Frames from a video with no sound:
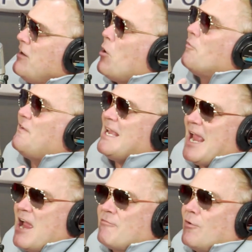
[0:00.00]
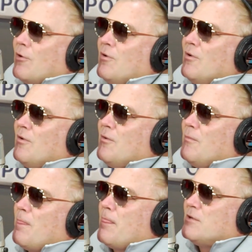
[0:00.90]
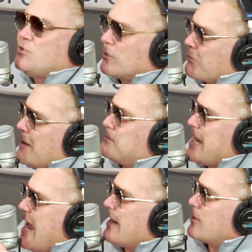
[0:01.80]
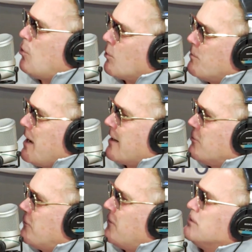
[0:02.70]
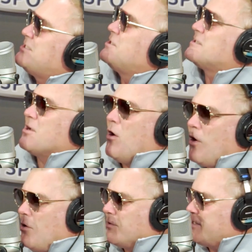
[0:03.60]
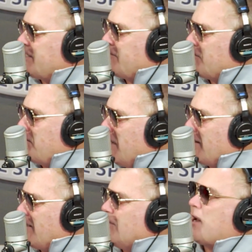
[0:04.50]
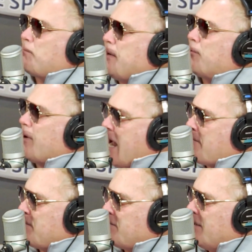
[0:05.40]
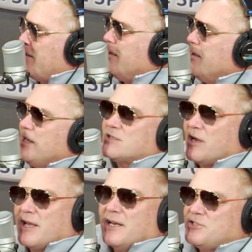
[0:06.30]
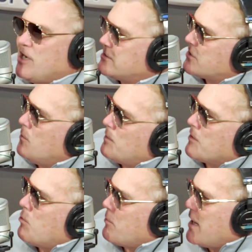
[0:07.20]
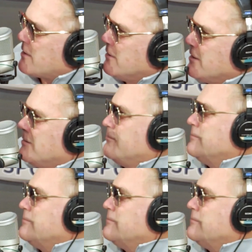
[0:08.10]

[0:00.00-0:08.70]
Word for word: I don't know if he ever took reps at quarterback it was just all receiver. But a lot of people are happy that he's going to get a chance to go play quarterback in the league.